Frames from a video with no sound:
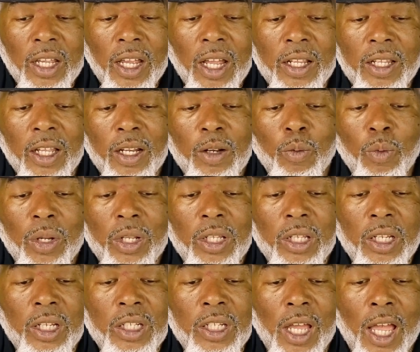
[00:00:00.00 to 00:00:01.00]
And then when
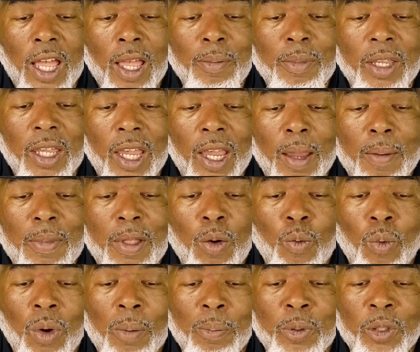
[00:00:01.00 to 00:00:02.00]
the time came that
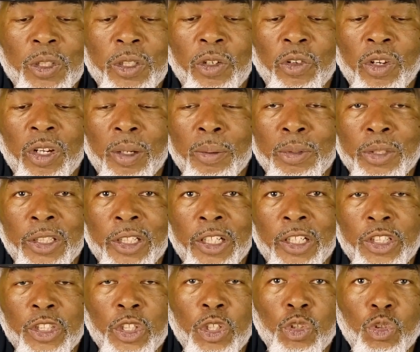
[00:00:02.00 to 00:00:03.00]
1%er
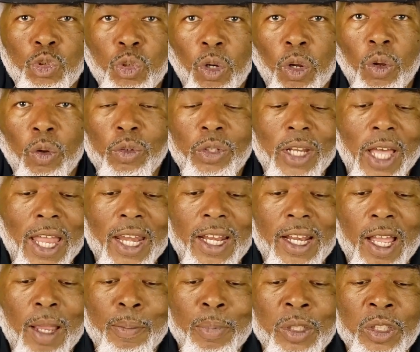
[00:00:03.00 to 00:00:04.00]
MCs controlled
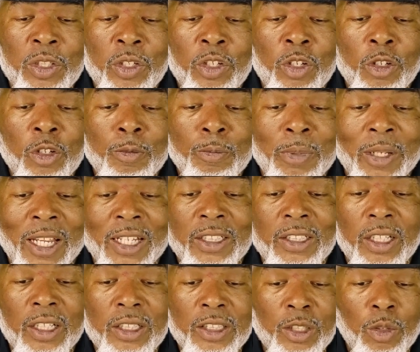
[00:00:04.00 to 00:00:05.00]
99%er
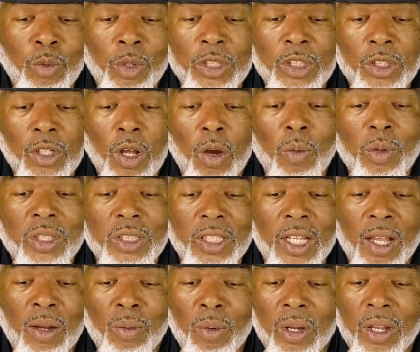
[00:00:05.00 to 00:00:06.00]
blessings, it wasn't always
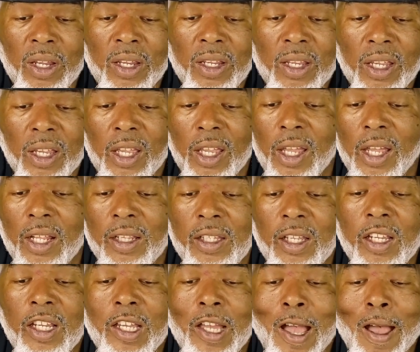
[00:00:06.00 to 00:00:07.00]
that way,
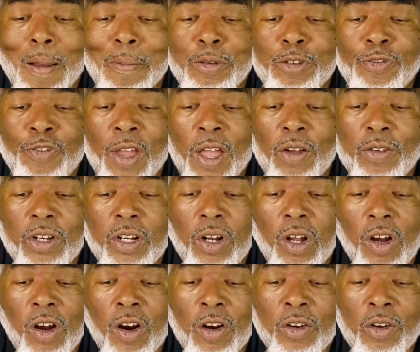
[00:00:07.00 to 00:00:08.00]
then cops found it
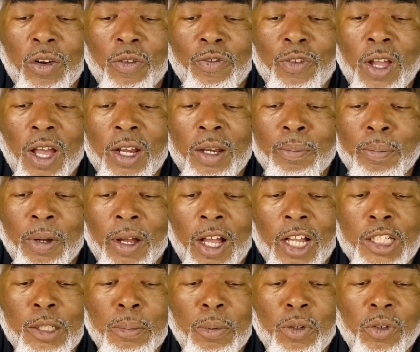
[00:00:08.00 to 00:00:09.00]
harder, if not
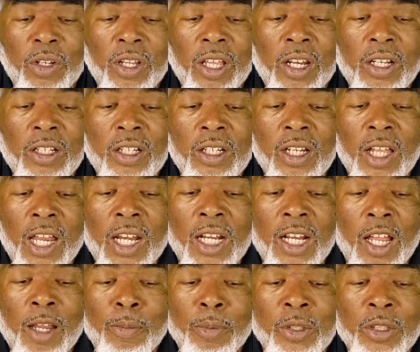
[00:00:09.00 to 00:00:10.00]
impossible, to get into
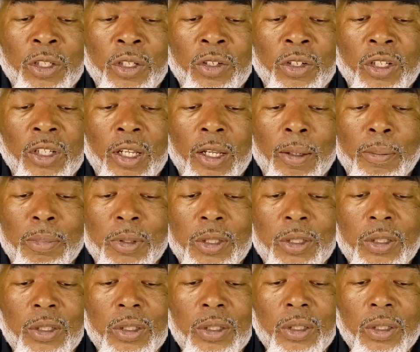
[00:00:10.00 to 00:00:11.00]
99%er
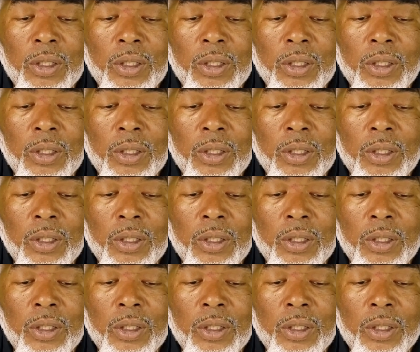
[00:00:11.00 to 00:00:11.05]
clubs.